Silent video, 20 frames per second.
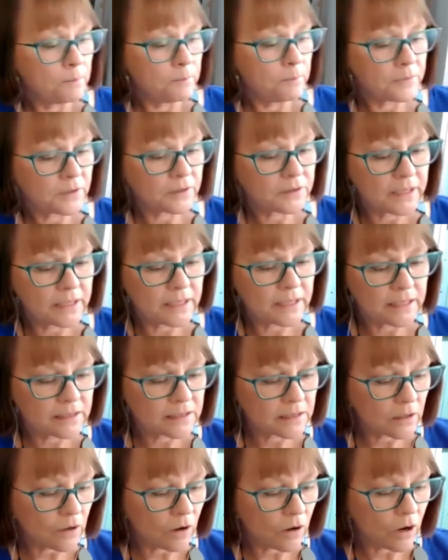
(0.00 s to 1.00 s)
But the thing
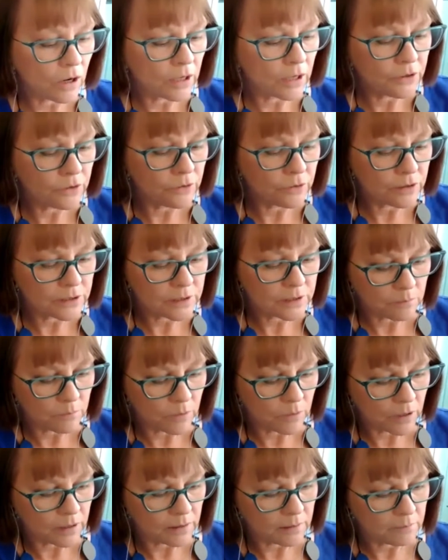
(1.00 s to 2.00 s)
is, I use
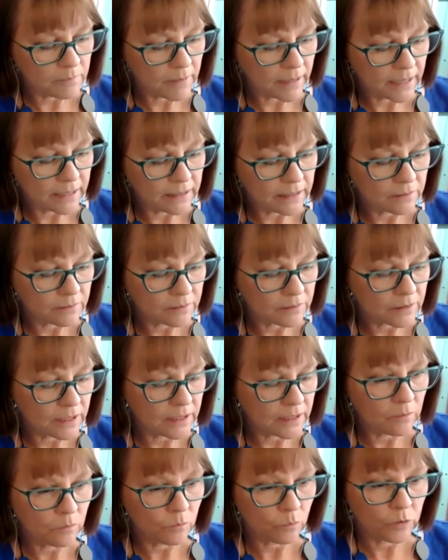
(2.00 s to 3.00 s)
my main
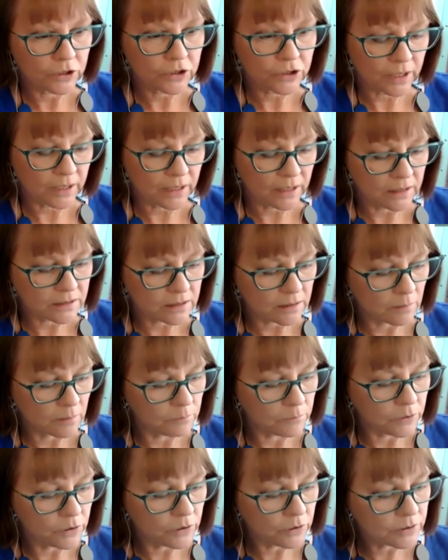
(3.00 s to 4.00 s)
thing, which is
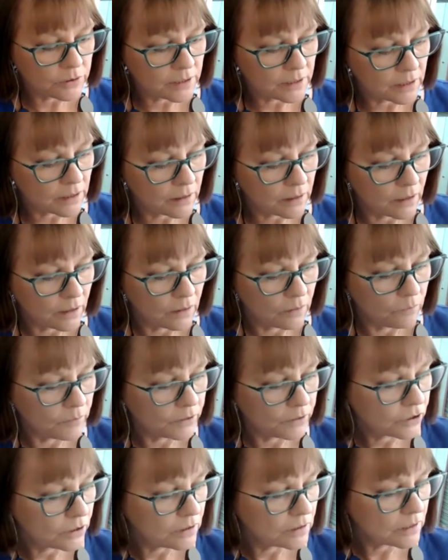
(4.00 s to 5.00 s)
music,
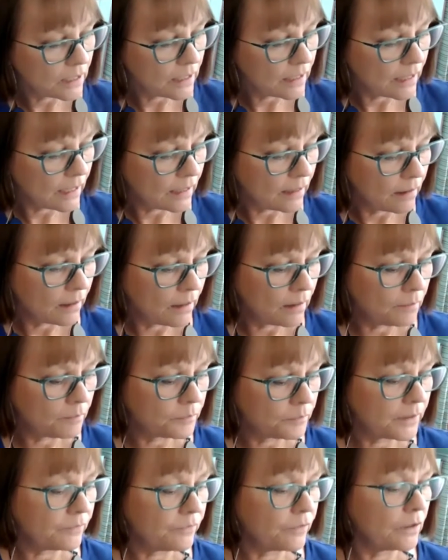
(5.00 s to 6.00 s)
which is,
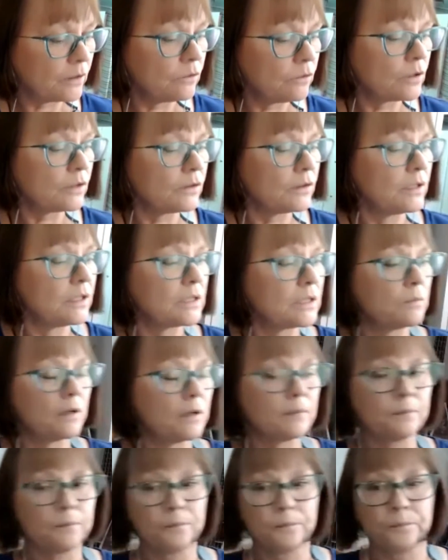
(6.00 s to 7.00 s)
if I look at this
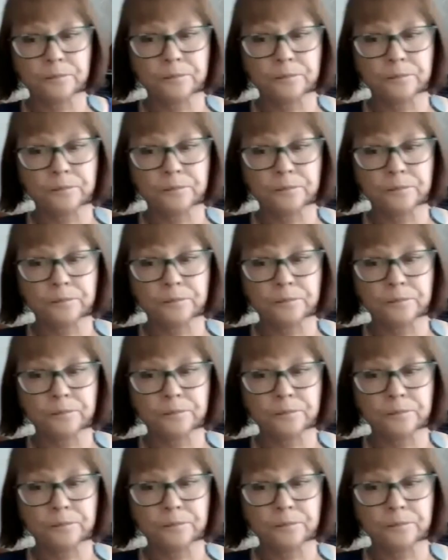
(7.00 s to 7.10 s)
one,